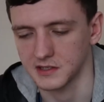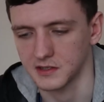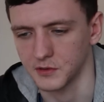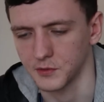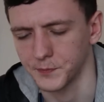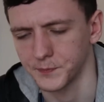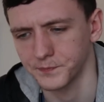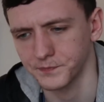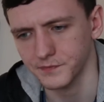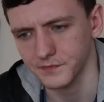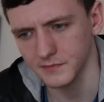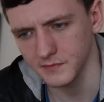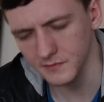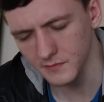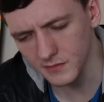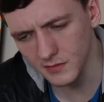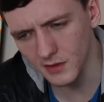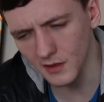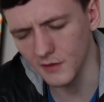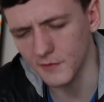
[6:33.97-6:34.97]
So
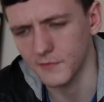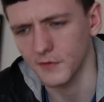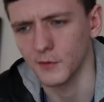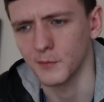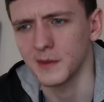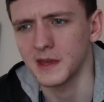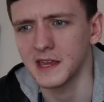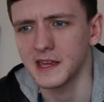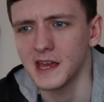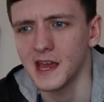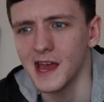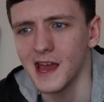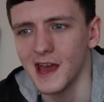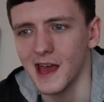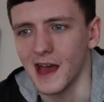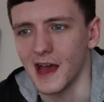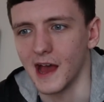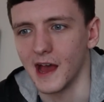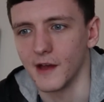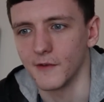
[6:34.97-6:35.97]
for me,
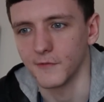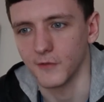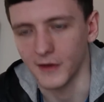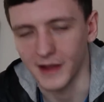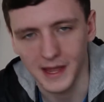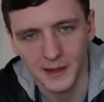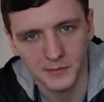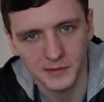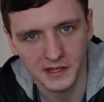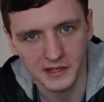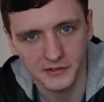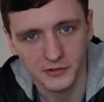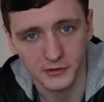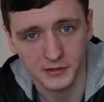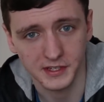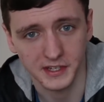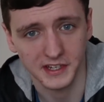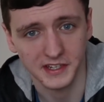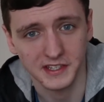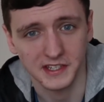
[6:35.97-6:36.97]
uh, for AMD to
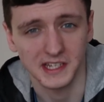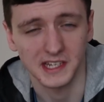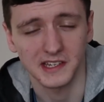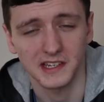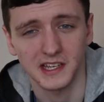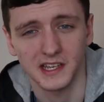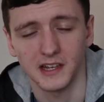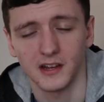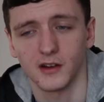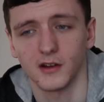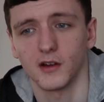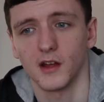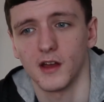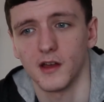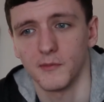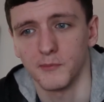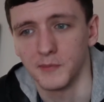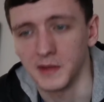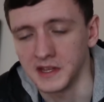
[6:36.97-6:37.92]
succeed here it uh,